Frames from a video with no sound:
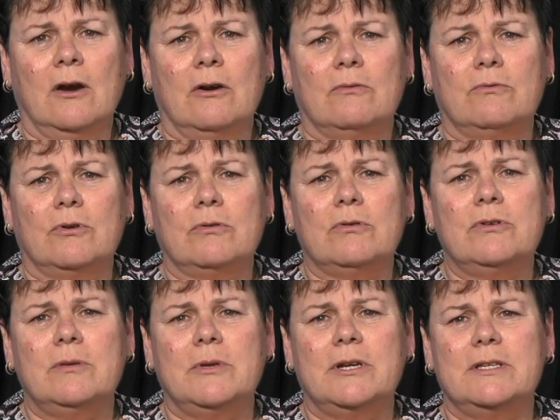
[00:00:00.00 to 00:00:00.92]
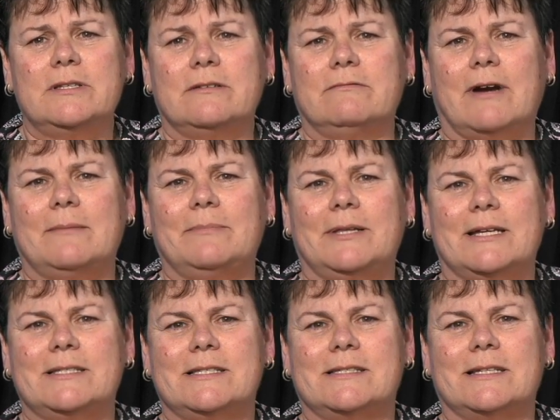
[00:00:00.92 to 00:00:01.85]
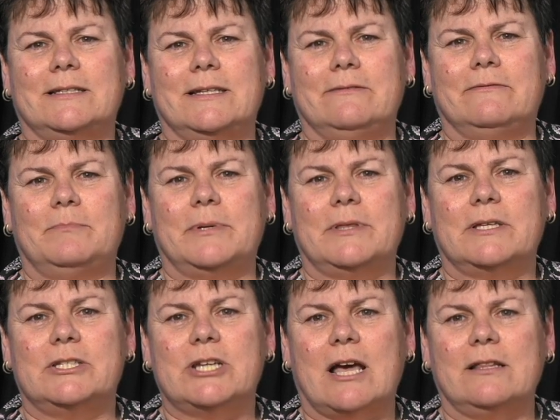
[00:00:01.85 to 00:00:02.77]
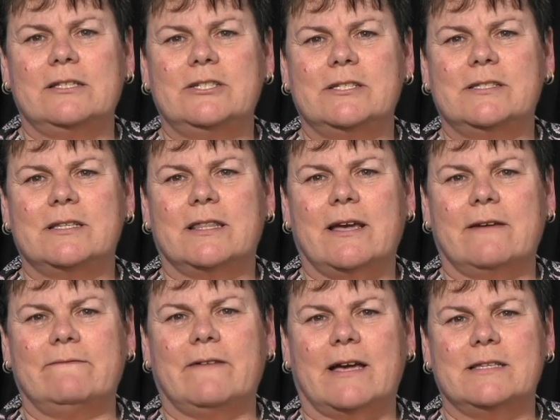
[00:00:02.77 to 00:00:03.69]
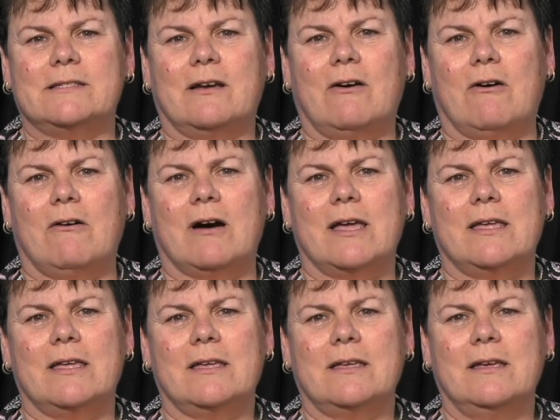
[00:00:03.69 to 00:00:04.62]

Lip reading: Rural communities are great places to live, but the challenges that they face are high.